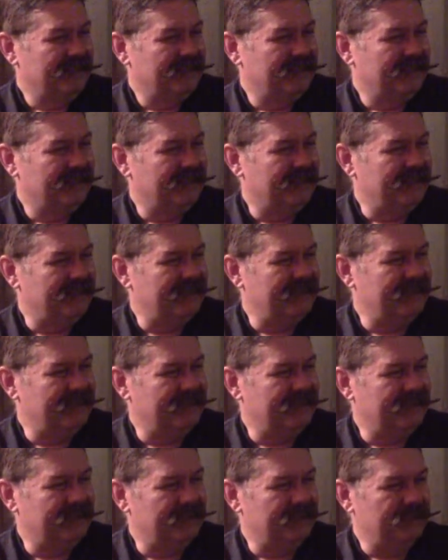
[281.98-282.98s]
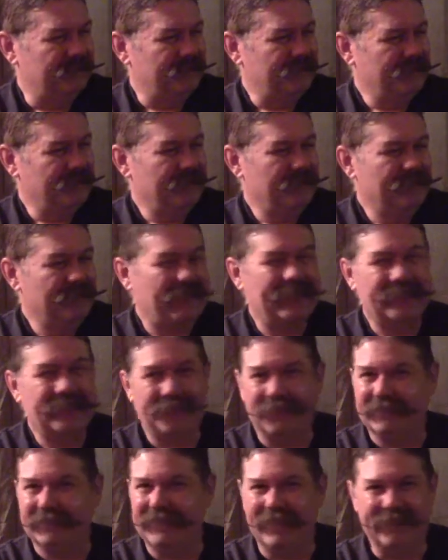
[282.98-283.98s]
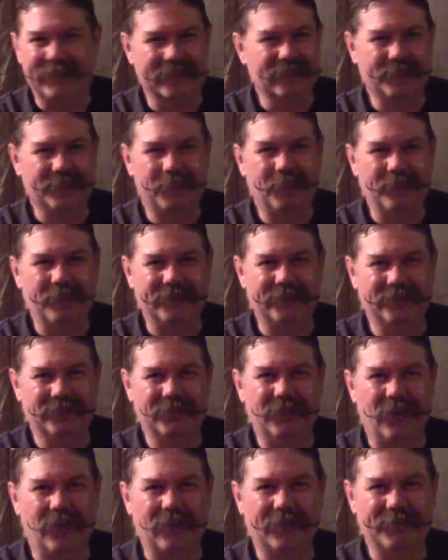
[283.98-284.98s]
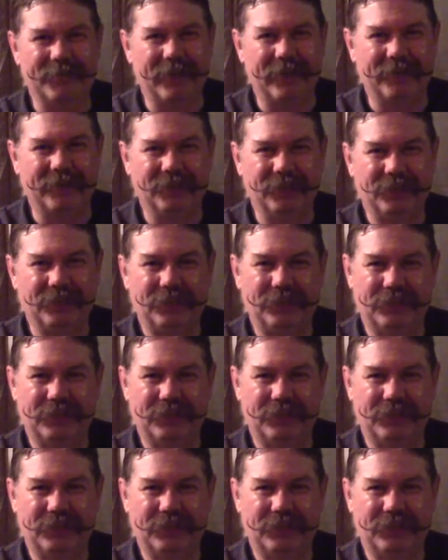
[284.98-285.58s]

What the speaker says: Yeah, and we might as well take this point to talk about